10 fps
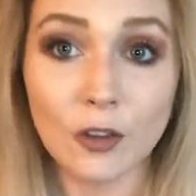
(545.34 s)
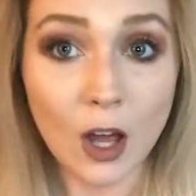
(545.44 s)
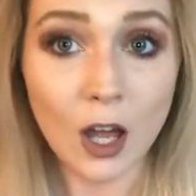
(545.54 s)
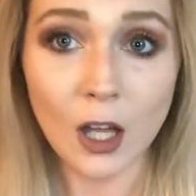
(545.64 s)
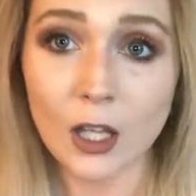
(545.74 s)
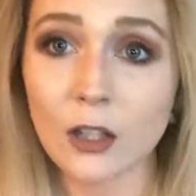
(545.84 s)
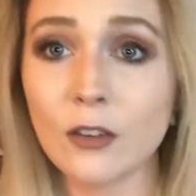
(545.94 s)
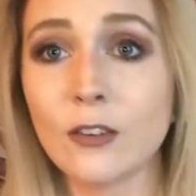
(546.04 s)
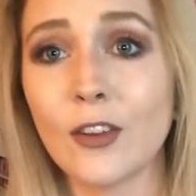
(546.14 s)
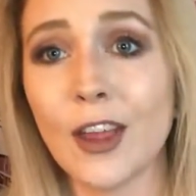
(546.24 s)

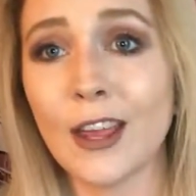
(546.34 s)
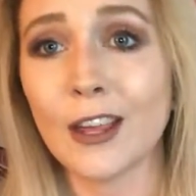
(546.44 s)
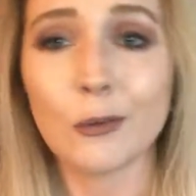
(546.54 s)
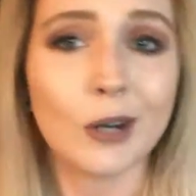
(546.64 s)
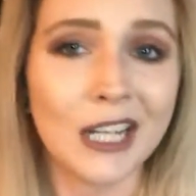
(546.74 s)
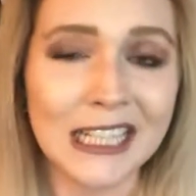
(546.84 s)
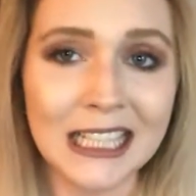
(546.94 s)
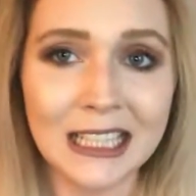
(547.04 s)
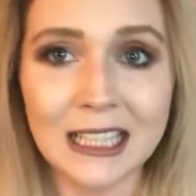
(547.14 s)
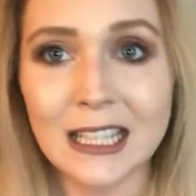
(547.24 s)
vlogs and what I
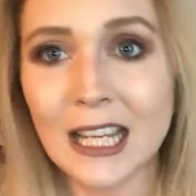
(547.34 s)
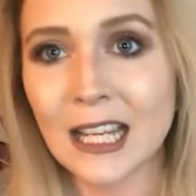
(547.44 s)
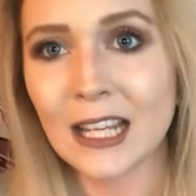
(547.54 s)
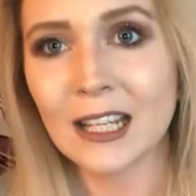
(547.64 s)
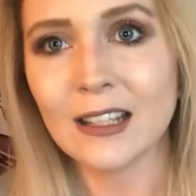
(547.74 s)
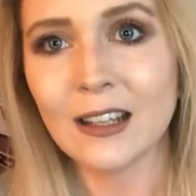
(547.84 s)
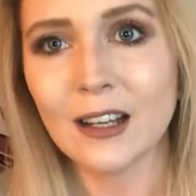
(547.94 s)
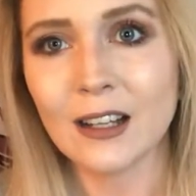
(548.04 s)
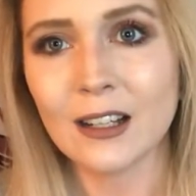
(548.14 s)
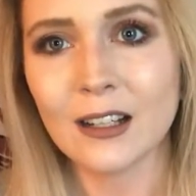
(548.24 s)
eat in a day
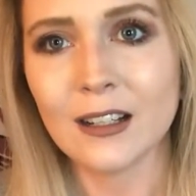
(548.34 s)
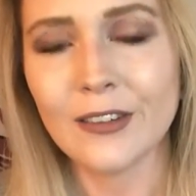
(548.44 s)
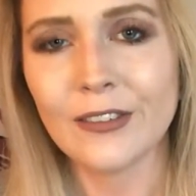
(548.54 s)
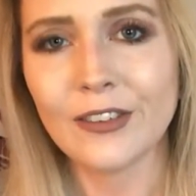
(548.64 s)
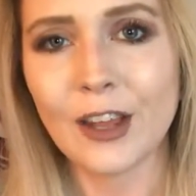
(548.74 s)
uh,